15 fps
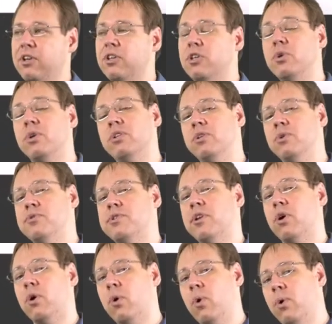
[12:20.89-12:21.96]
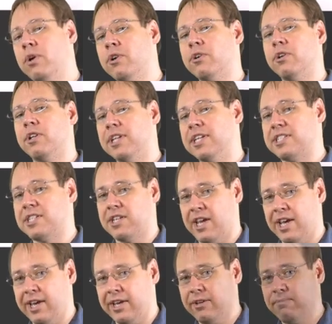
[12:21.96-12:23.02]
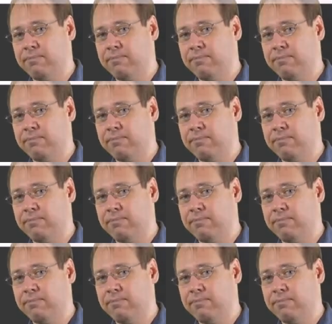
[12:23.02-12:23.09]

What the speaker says: you can use an ordered list tag.